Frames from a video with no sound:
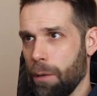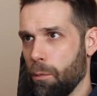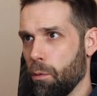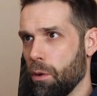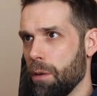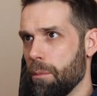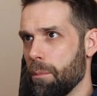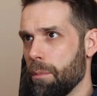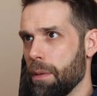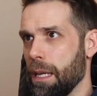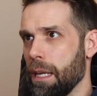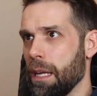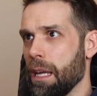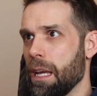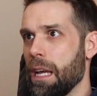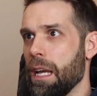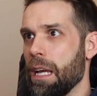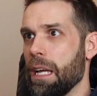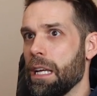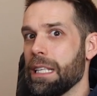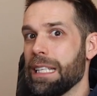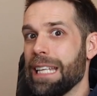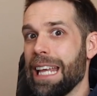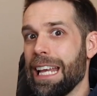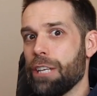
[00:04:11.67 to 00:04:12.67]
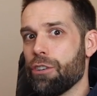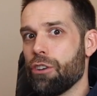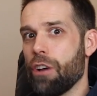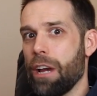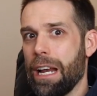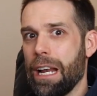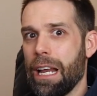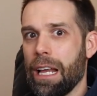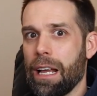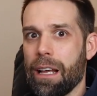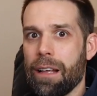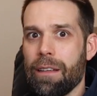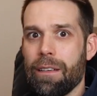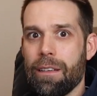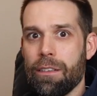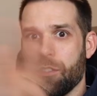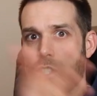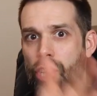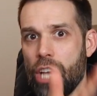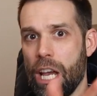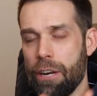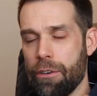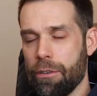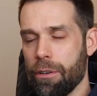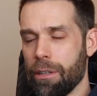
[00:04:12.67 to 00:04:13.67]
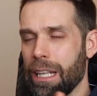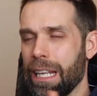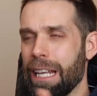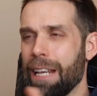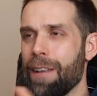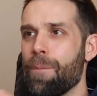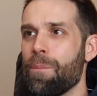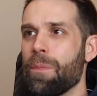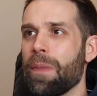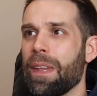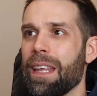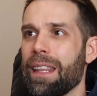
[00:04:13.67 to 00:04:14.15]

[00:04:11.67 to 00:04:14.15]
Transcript: It wouldn't be day trading generally.